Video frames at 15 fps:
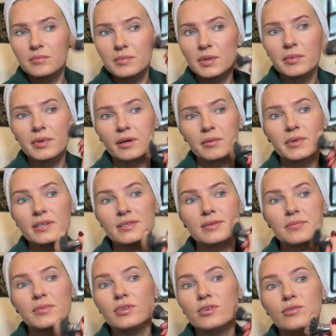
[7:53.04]
Maybe I'll make
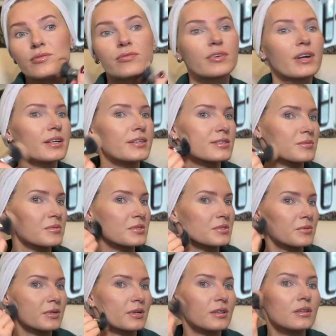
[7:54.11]
some new friends once
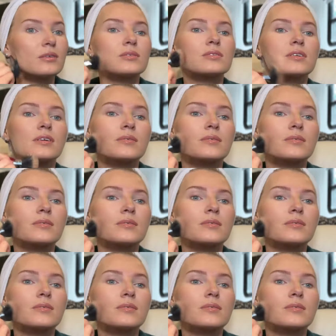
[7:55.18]
we're closer.